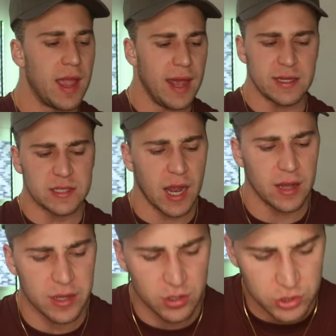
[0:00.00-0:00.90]
And it's
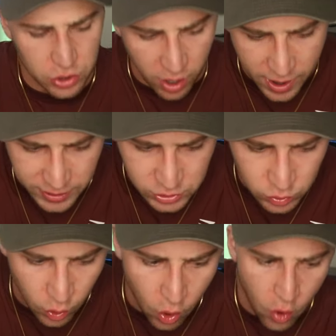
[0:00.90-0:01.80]
not like you're trying
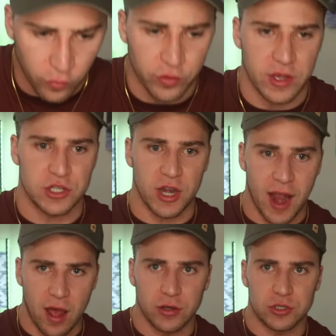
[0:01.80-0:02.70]
to overly
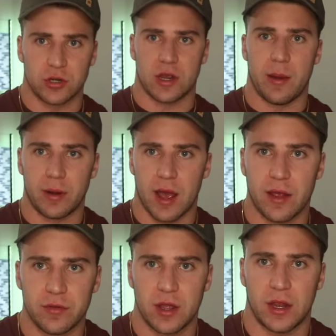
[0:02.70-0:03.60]
challenge her coming
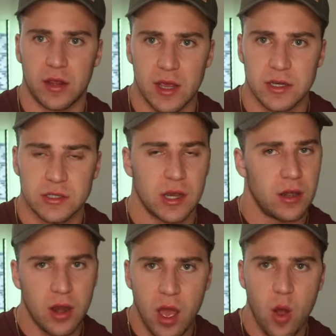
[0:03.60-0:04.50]
off like this.
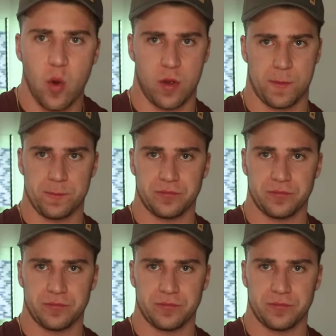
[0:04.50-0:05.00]
No.